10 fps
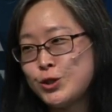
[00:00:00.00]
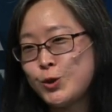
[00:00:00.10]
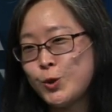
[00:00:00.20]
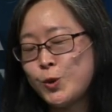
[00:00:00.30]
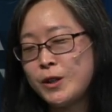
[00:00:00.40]

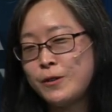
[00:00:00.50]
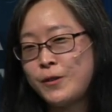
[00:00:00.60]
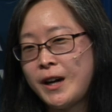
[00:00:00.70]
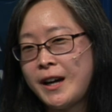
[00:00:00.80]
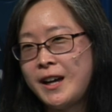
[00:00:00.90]
So if
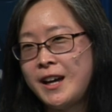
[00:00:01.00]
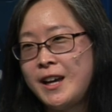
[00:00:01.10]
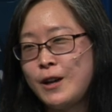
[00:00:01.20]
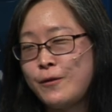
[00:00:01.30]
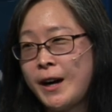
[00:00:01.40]

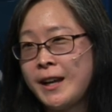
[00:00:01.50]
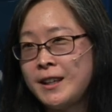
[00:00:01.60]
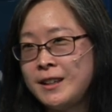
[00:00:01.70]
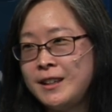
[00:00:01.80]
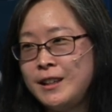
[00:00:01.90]
I
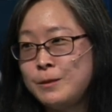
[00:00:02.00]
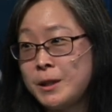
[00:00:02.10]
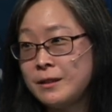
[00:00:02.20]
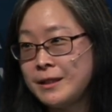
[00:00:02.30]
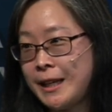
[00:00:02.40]
get an
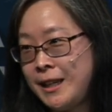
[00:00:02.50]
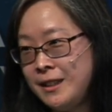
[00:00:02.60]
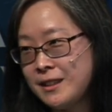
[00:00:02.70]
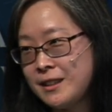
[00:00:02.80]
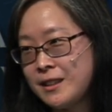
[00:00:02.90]
email late,